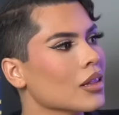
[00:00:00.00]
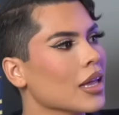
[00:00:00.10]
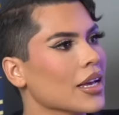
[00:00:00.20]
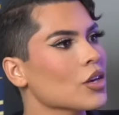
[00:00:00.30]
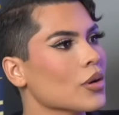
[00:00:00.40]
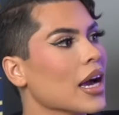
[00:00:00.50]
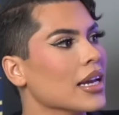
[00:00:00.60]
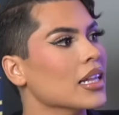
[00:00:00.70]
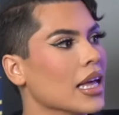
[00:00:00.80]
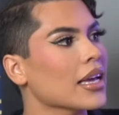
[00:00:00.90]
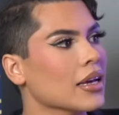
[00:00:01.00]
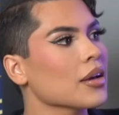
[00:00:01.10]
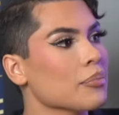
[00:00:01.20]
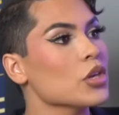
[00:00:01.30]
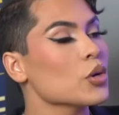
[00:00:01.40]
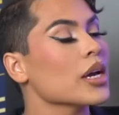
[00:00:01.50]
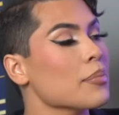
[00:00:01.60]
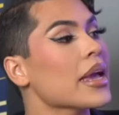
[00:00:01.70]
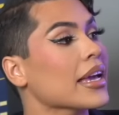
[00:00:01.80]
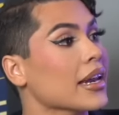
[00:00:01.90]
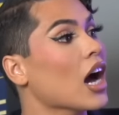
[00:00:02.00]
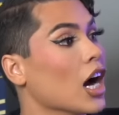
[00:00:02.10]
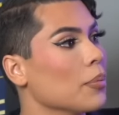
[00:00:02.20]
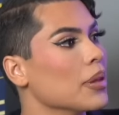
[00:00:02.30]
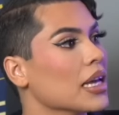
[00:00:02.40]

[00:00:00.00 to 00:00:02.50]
you kind of, like, yeah. you can make it up.